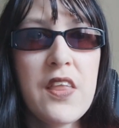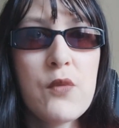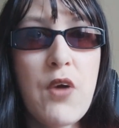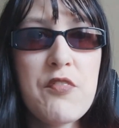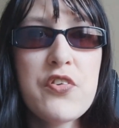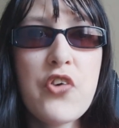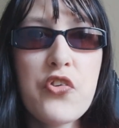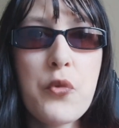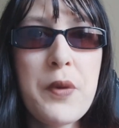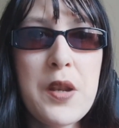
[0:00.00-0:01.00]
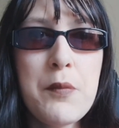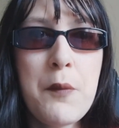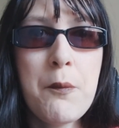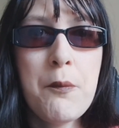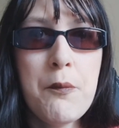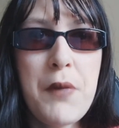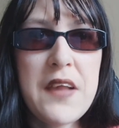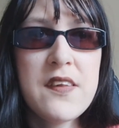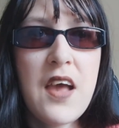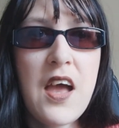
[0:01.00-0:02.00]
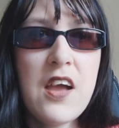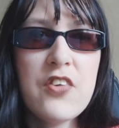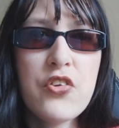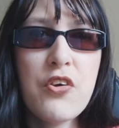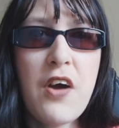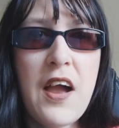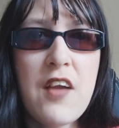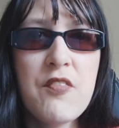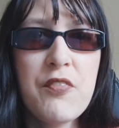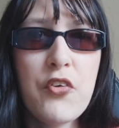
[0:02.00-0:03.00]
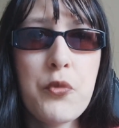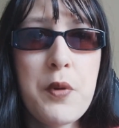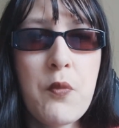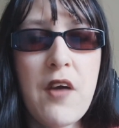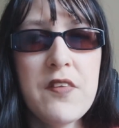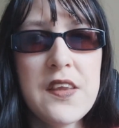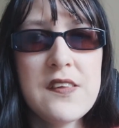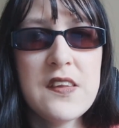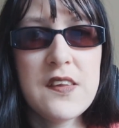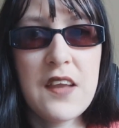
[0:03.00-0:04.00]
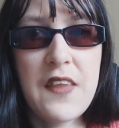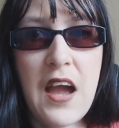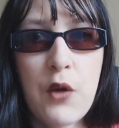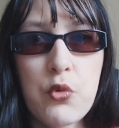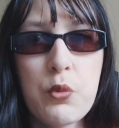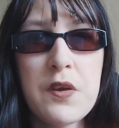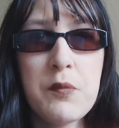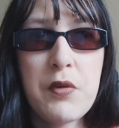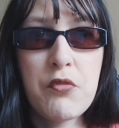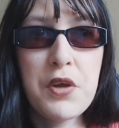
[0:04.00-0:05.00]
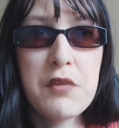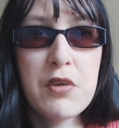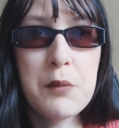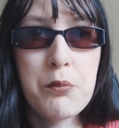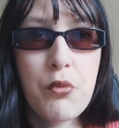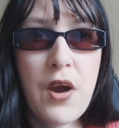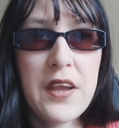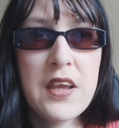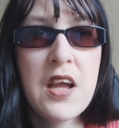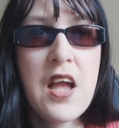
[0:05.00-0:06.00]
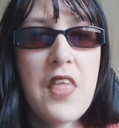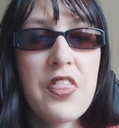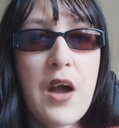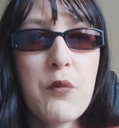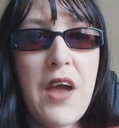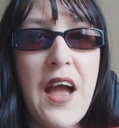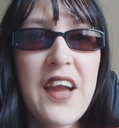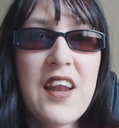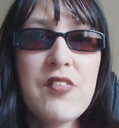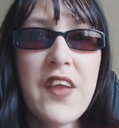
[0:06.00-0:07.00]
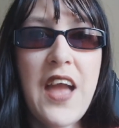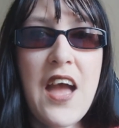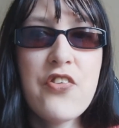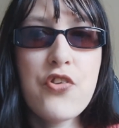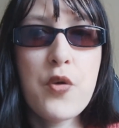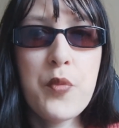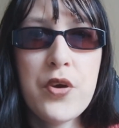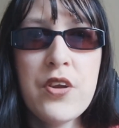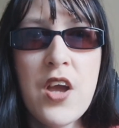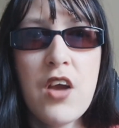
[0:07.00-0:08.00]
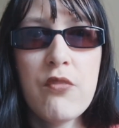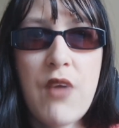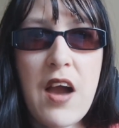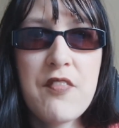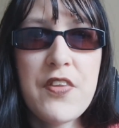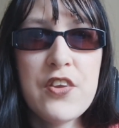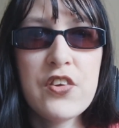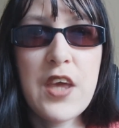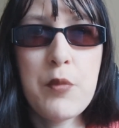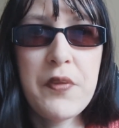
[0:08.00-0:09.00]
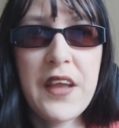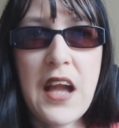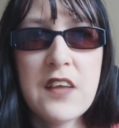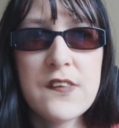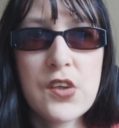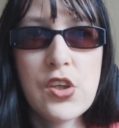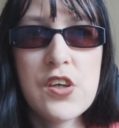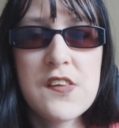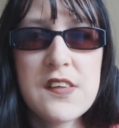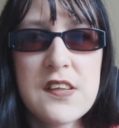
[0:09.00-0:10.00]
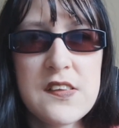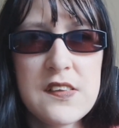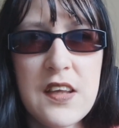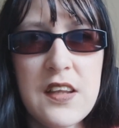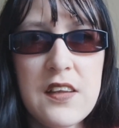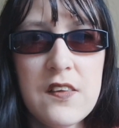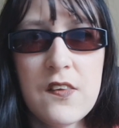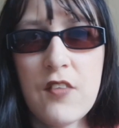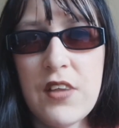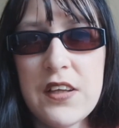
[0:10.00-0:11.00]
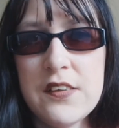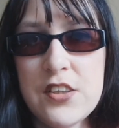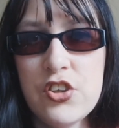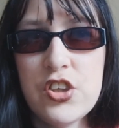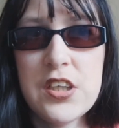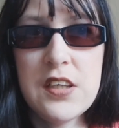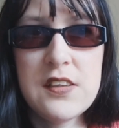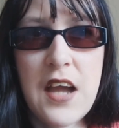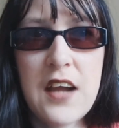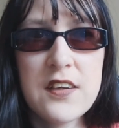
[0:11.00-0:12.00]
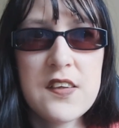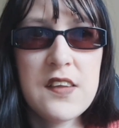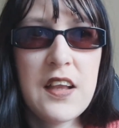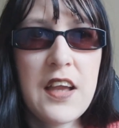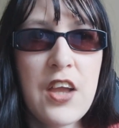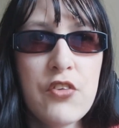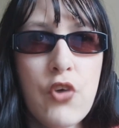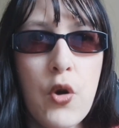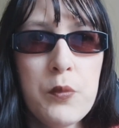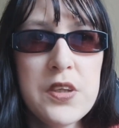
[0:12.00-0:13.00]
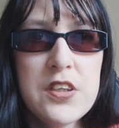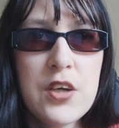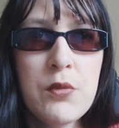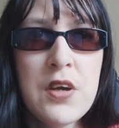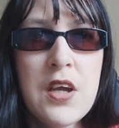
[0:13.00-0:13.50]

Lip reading: The weather's also been a bit better, so I have also been wearing these inside the house when it's been really, really bright. That way I can have the curtains open rather than keeping the curtains closed and sitting in sort of like dingy darkness like I normally do.